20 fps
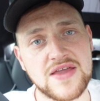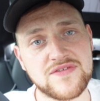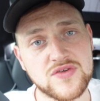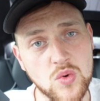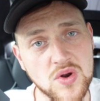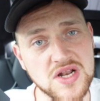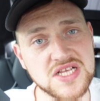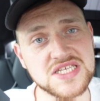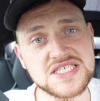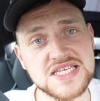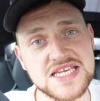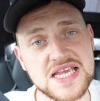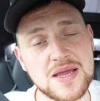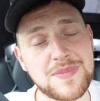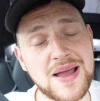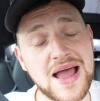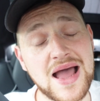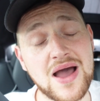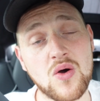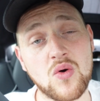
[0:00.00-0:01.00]
If you want to see
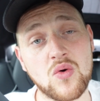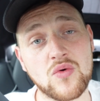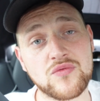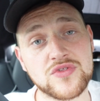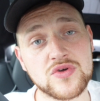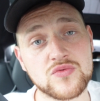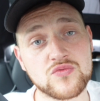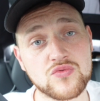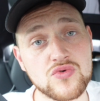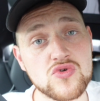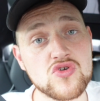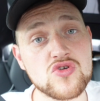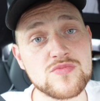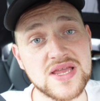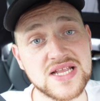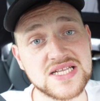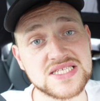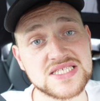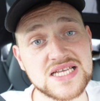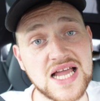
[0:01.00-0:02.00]
about the
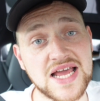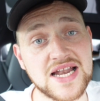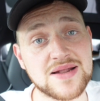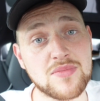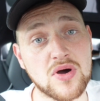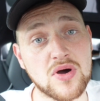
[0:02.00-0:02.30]
room inside a